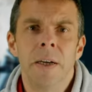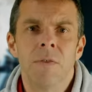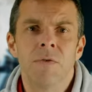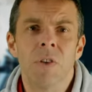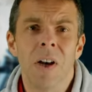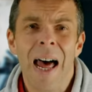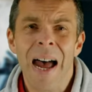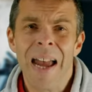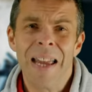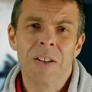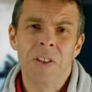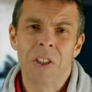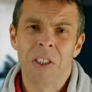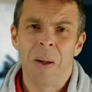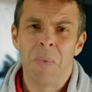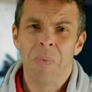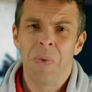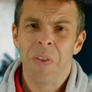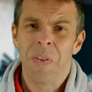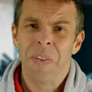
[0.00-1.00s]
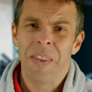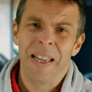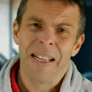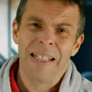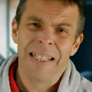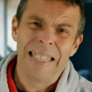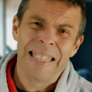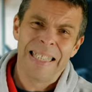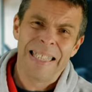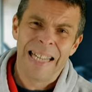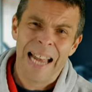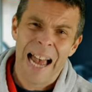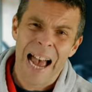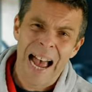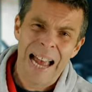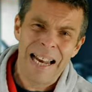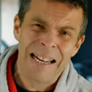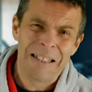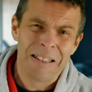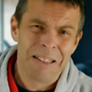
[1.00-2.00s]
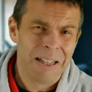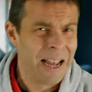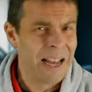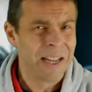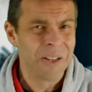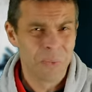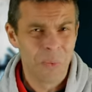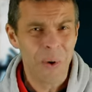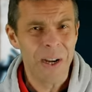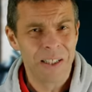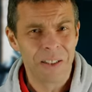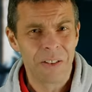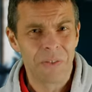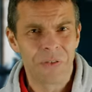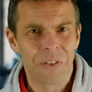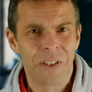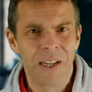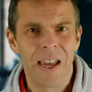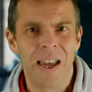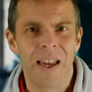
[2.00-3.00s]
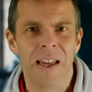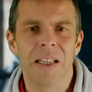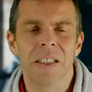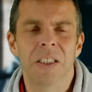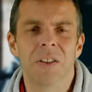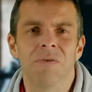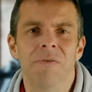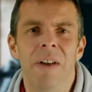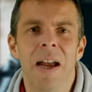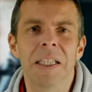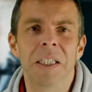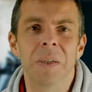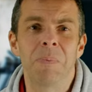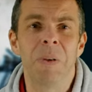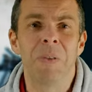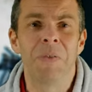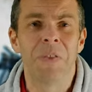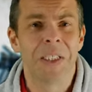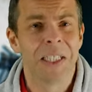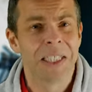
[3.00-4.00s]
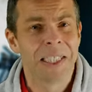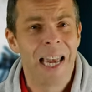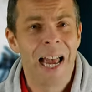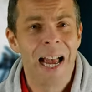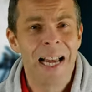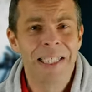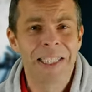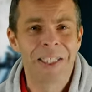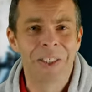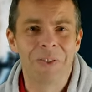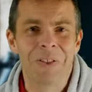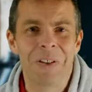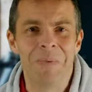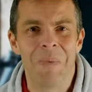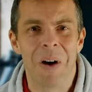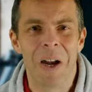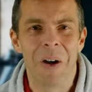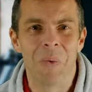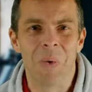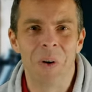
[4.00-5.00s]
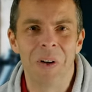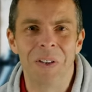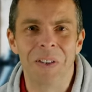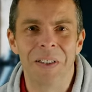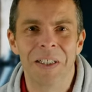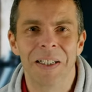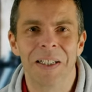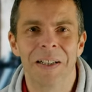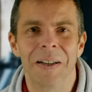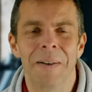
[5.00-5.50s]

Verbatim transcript: Relying on something that I can and will forget is a recipe for disaster in my world.